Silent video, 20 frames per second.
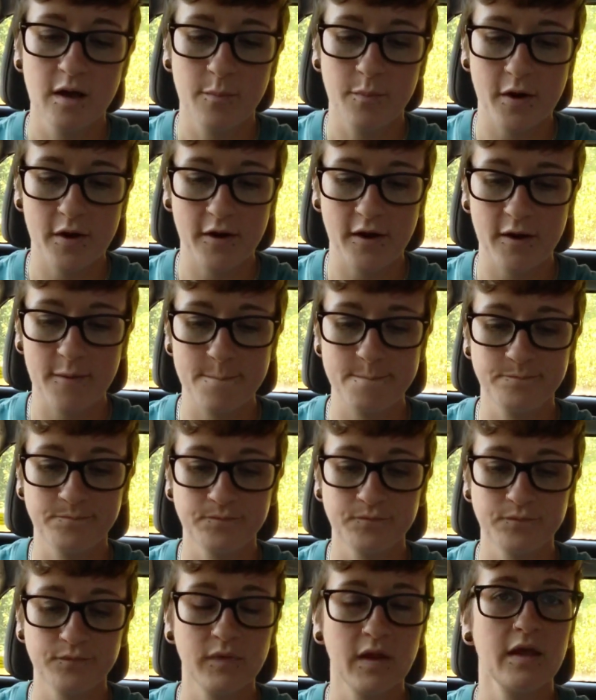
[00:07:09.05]
But um,
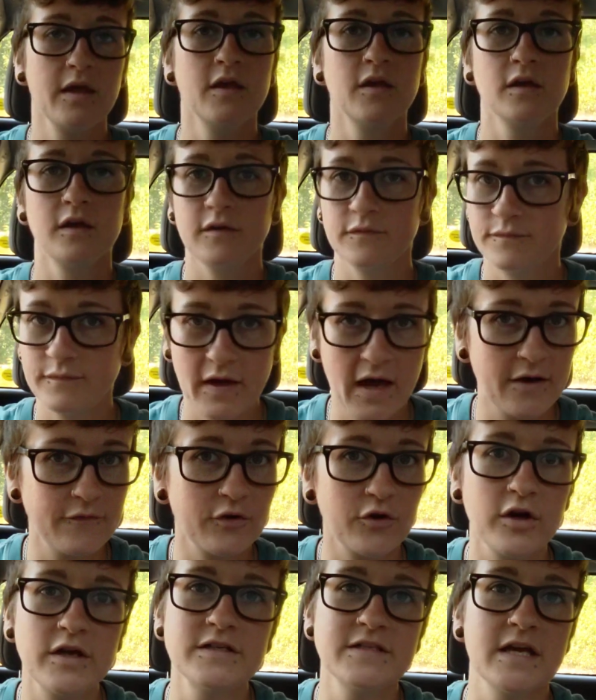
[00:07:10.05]
have
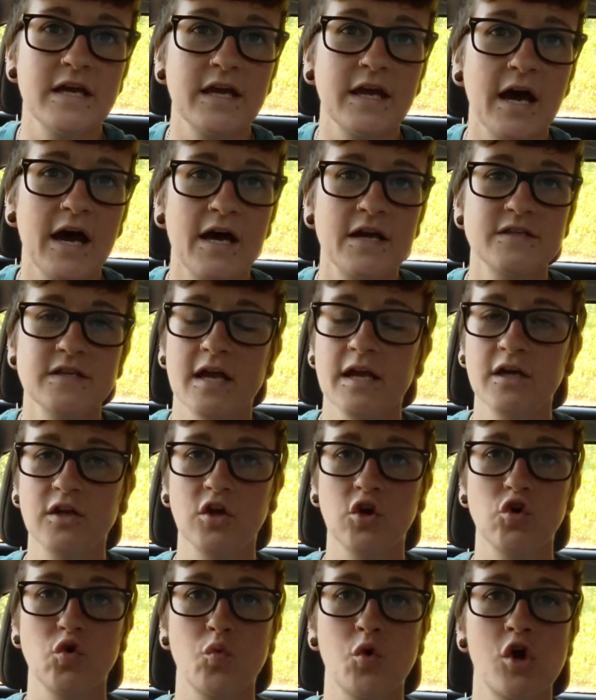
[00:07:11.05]
a great day, guys. I got to
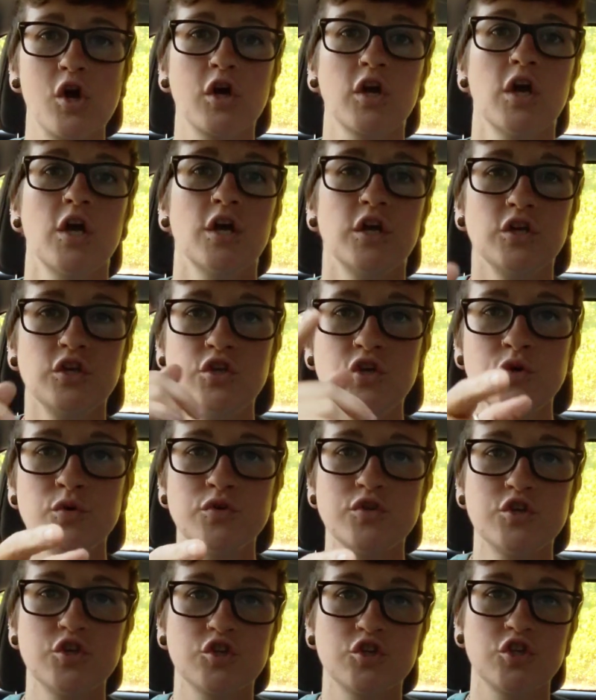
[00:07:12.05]
go to work.
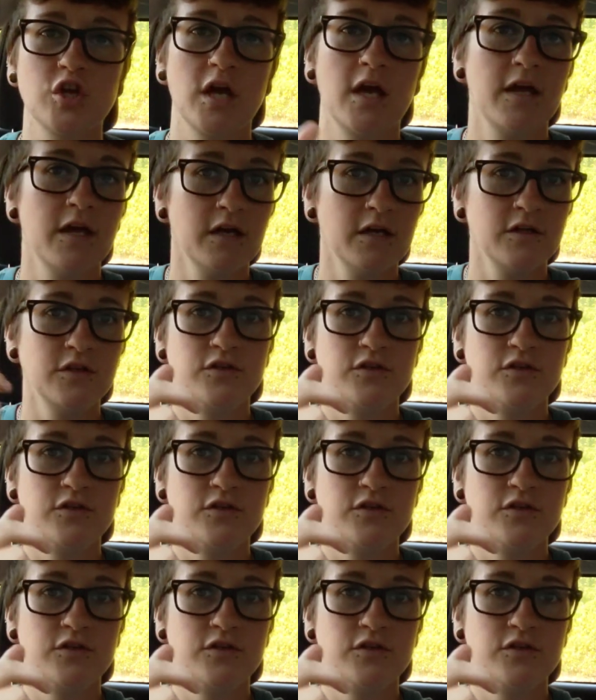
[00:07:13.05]
Use your shit.